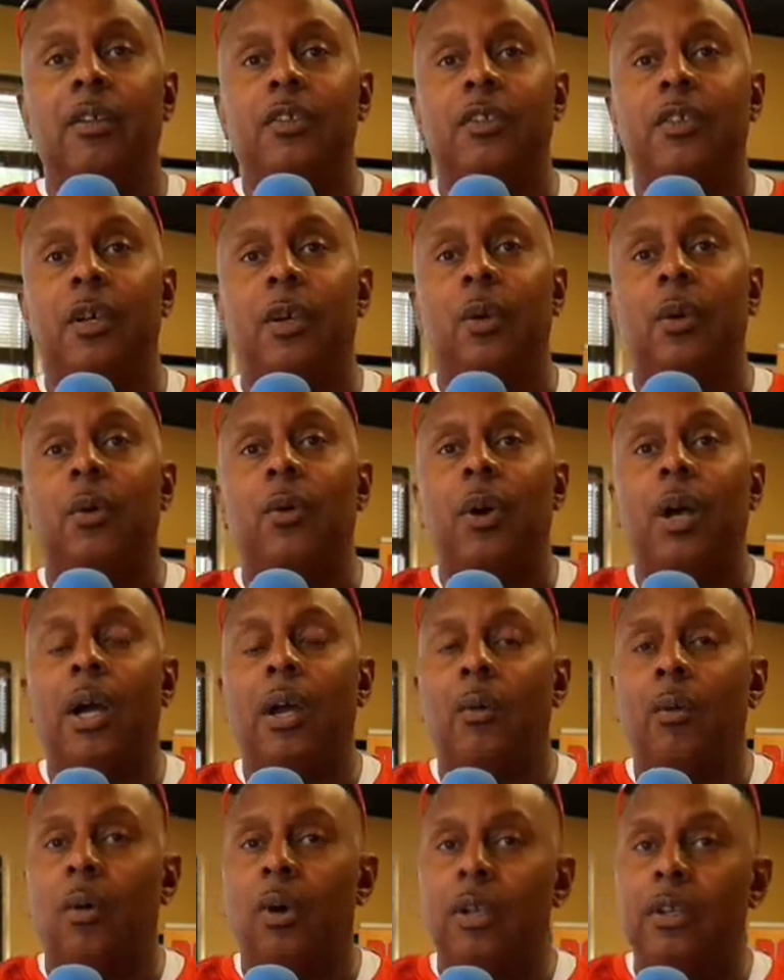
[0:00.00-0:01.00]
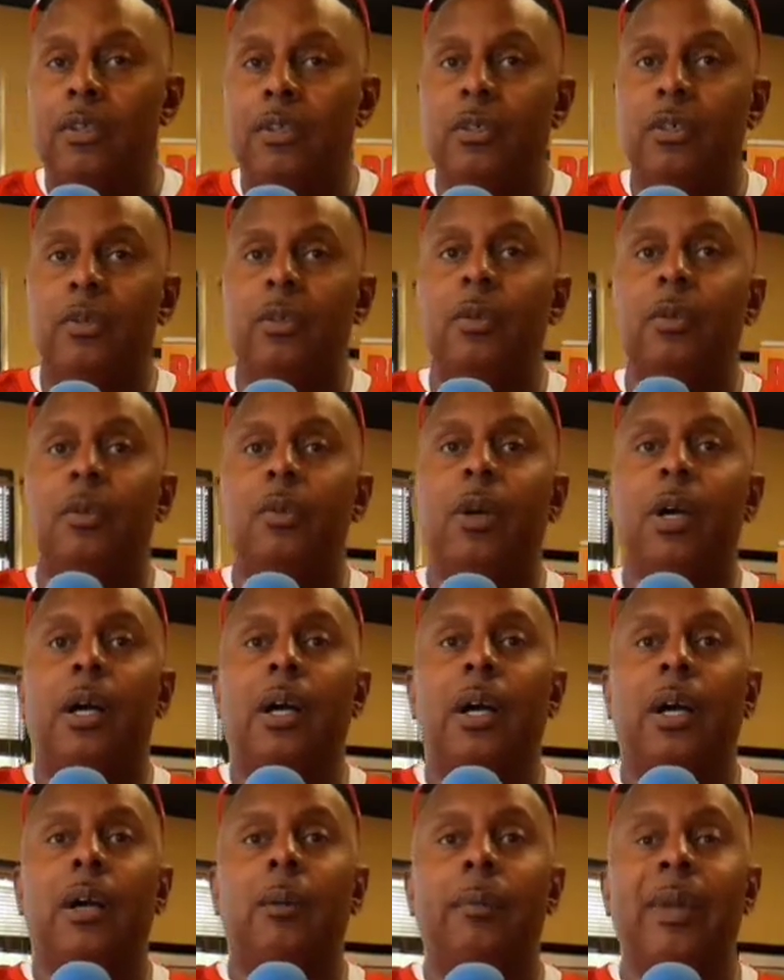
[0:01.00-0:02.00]
So I want to
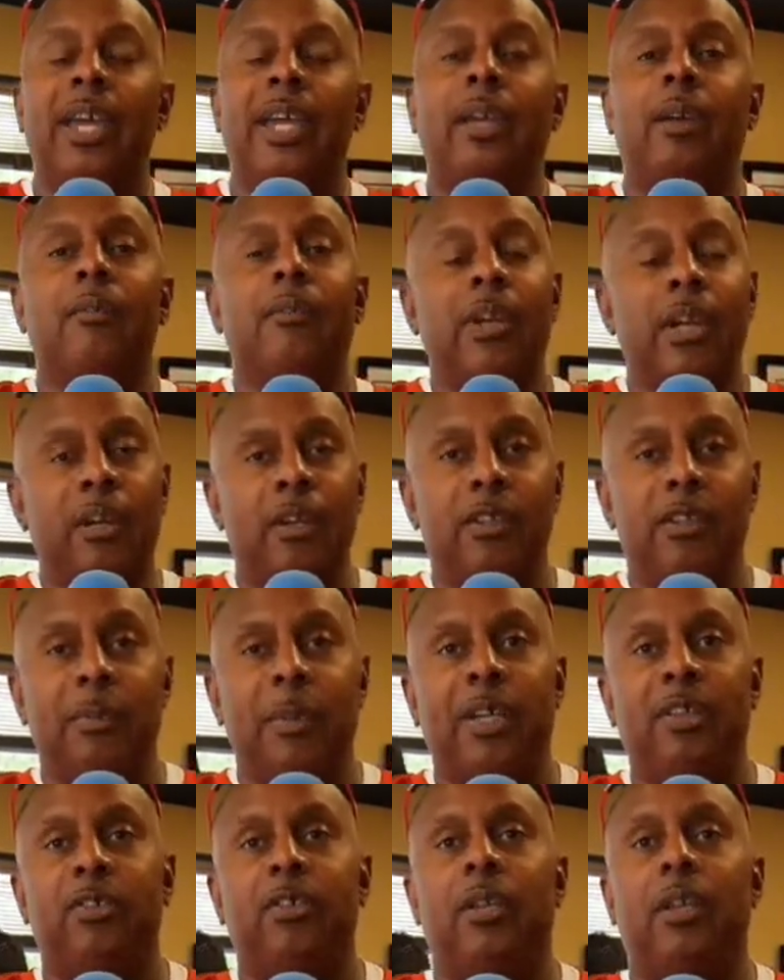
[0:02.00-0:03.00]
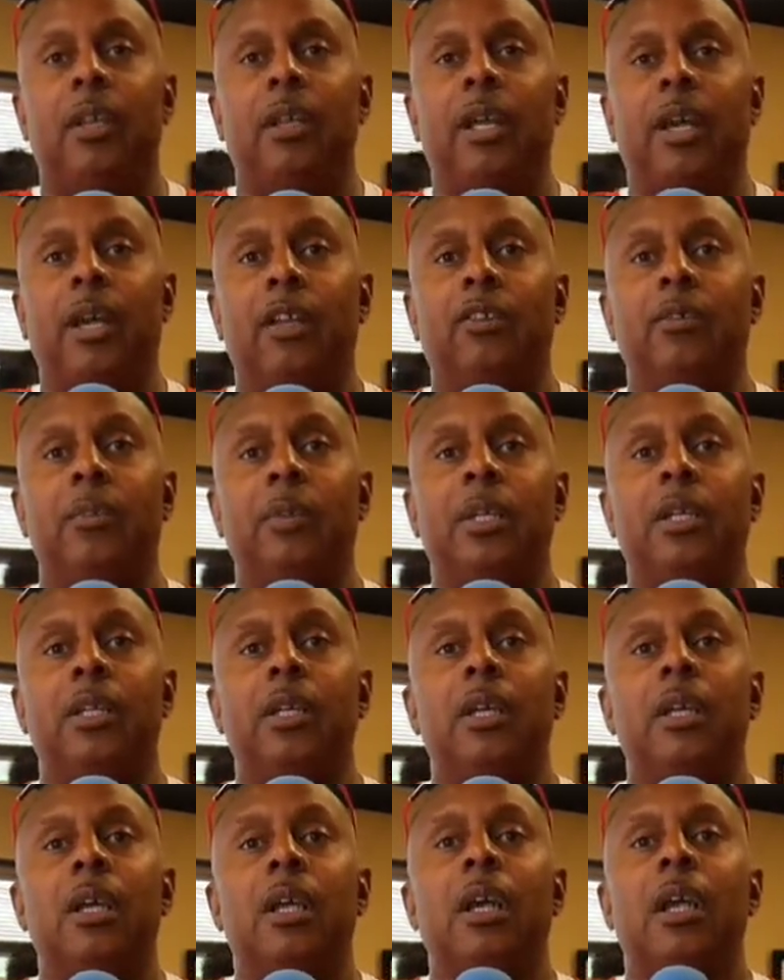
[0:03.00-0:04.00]
make a very special announcement.
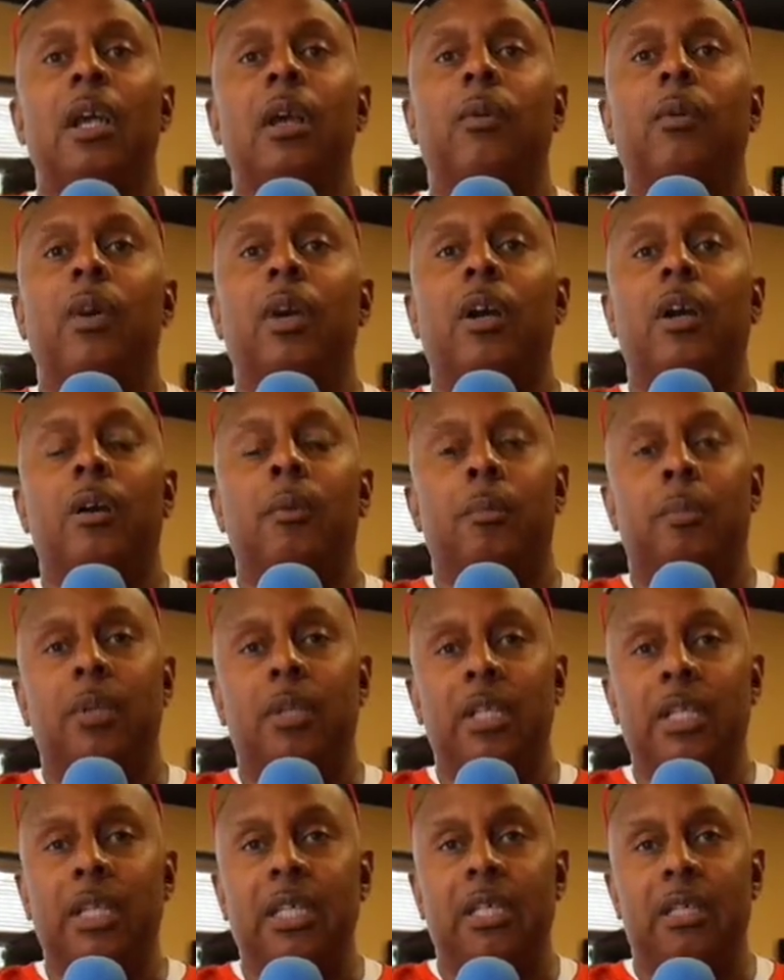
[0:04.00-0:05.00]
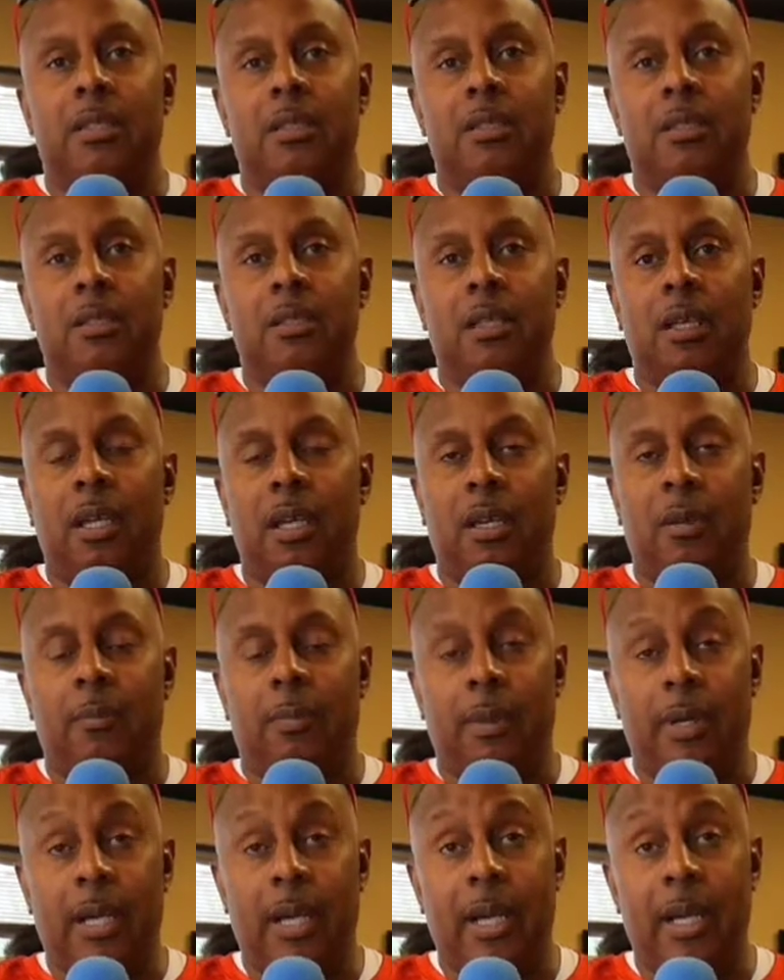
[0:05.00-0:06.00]
We are pleased
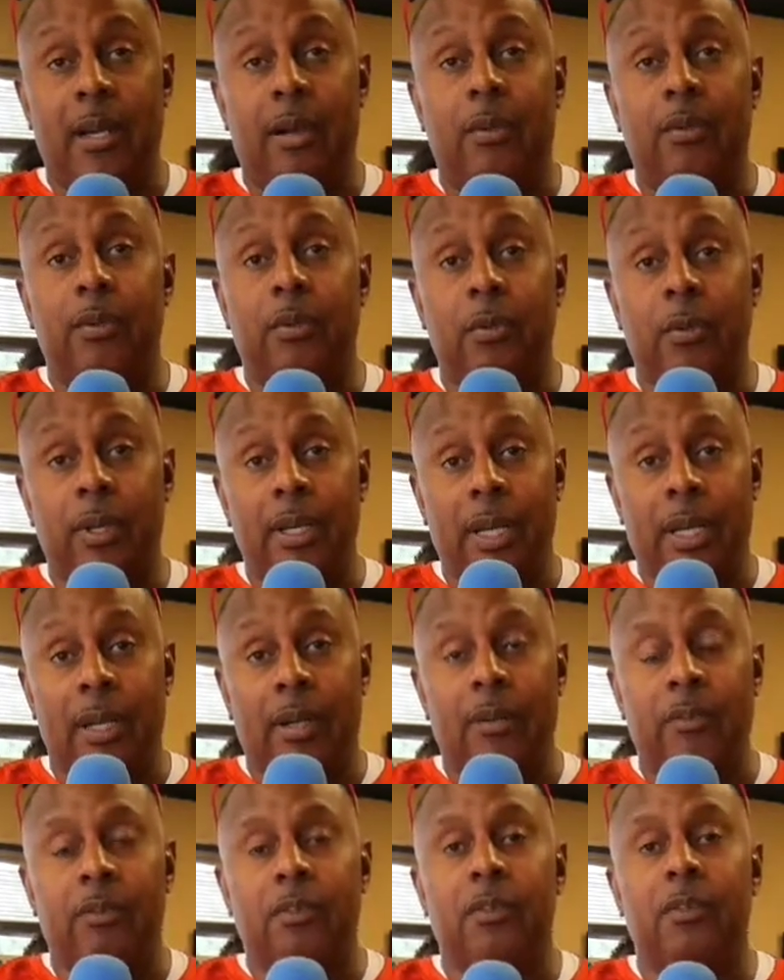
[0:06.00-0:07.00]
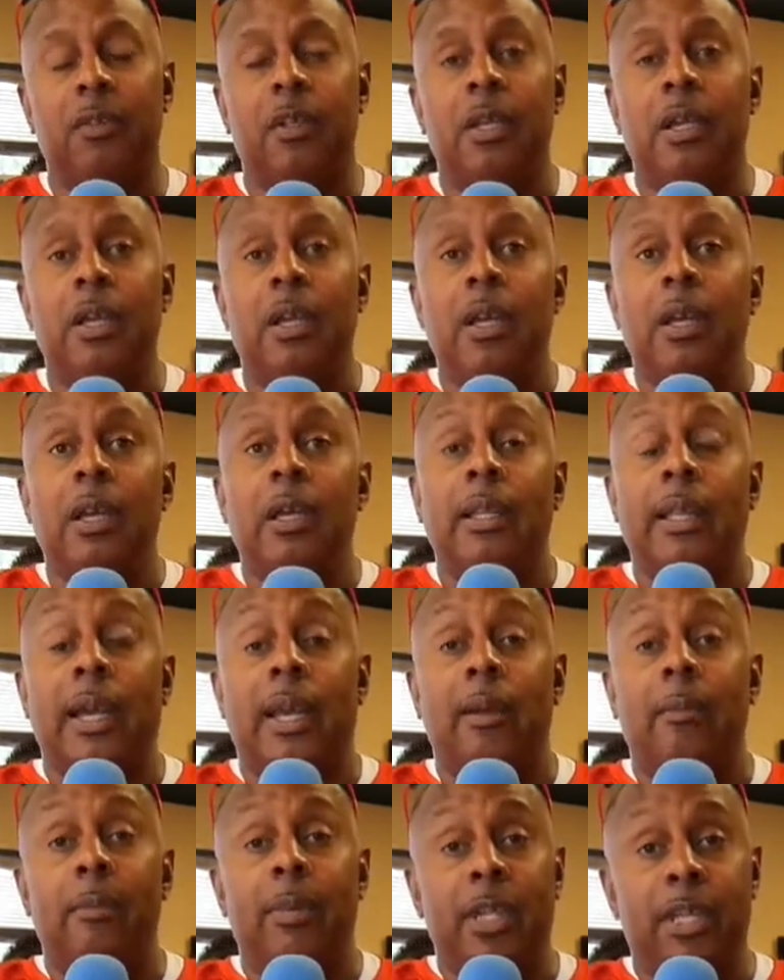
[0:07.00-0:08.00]
and proud to announce
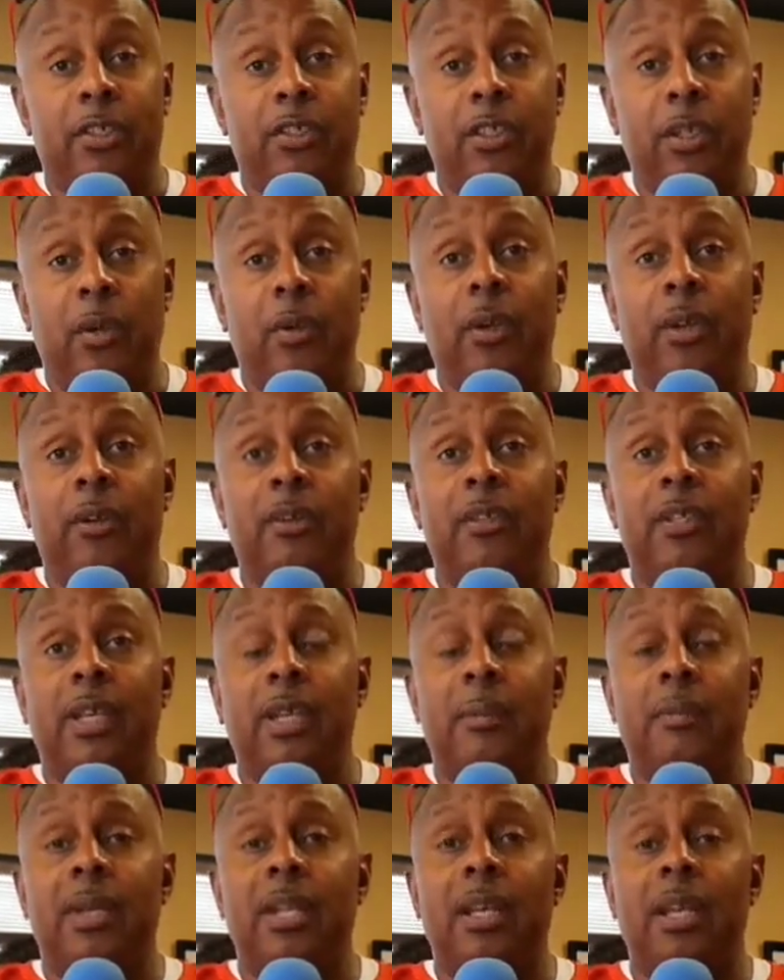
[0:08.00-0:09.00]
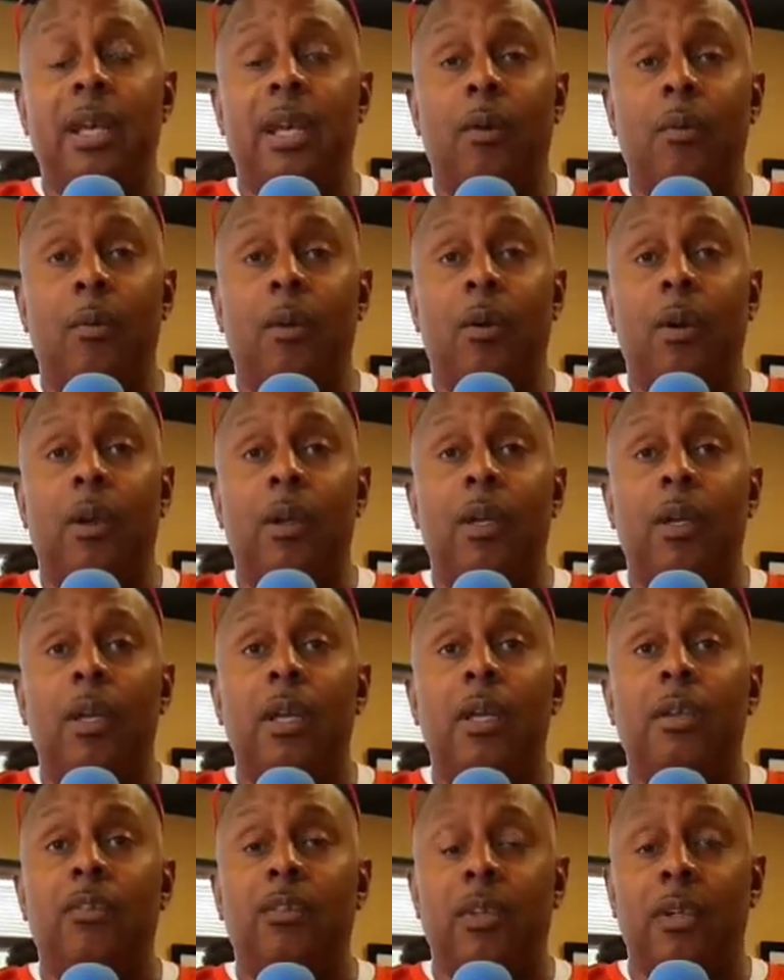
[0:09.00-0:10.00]
that Big Show Entertainment Network
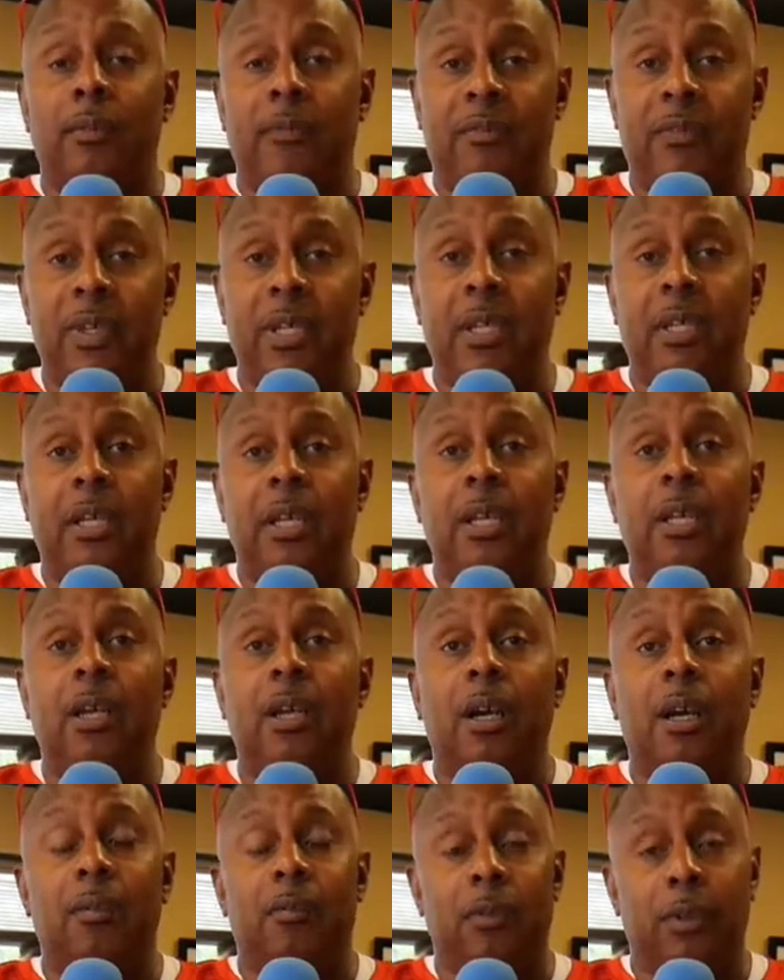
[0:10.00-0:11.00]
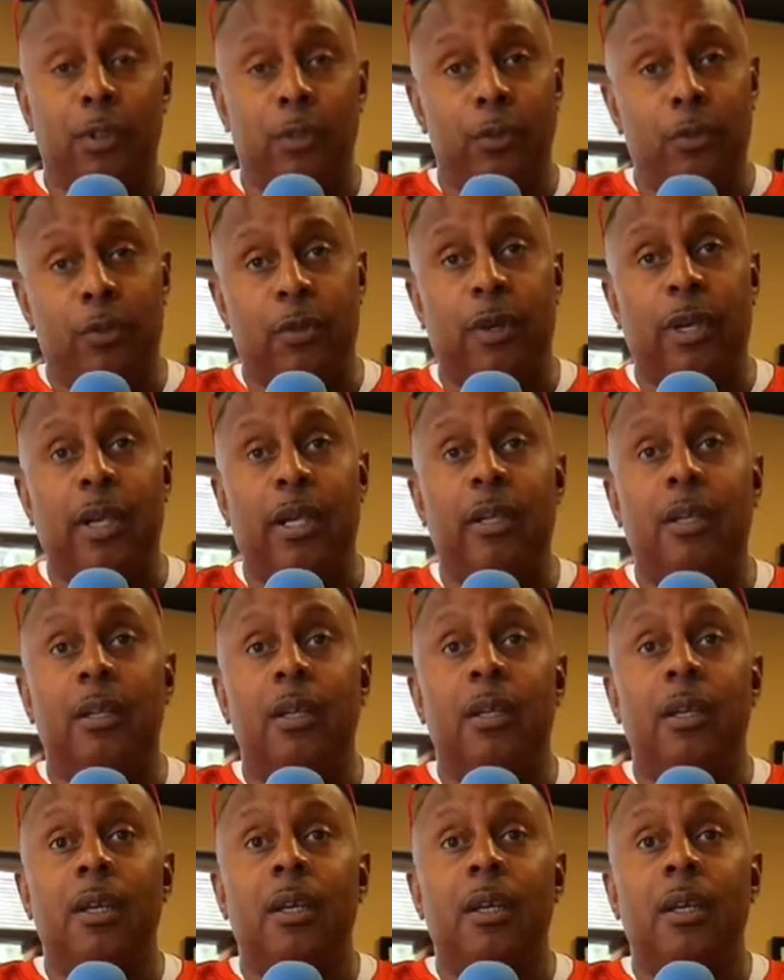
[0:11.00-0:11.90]
is an affiliate of Loot Crate.